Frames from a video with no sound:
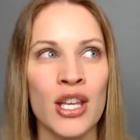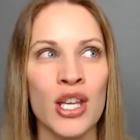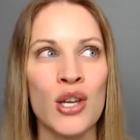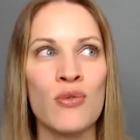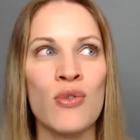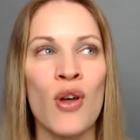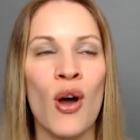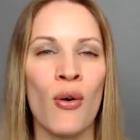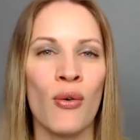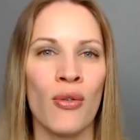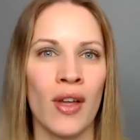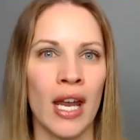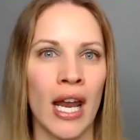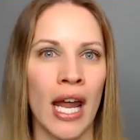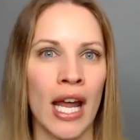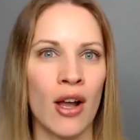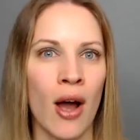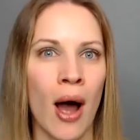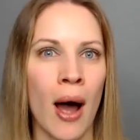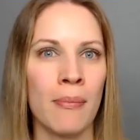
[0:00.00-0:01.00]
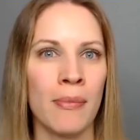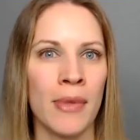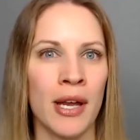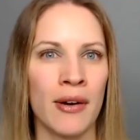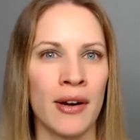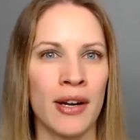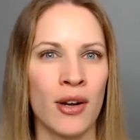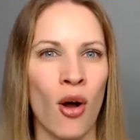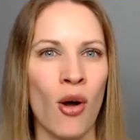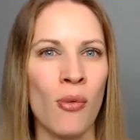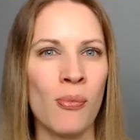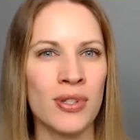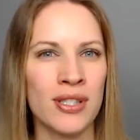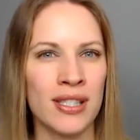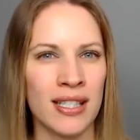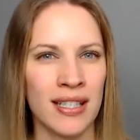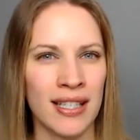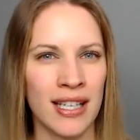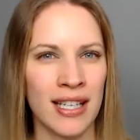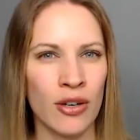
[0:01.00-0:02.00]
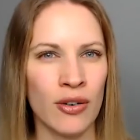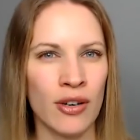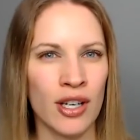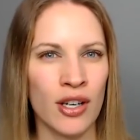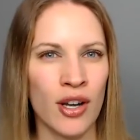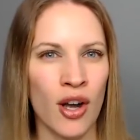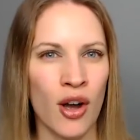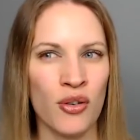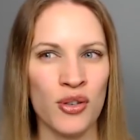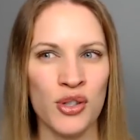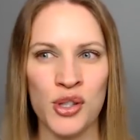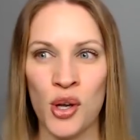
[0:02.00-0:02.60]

You know that I got married almost a year ago.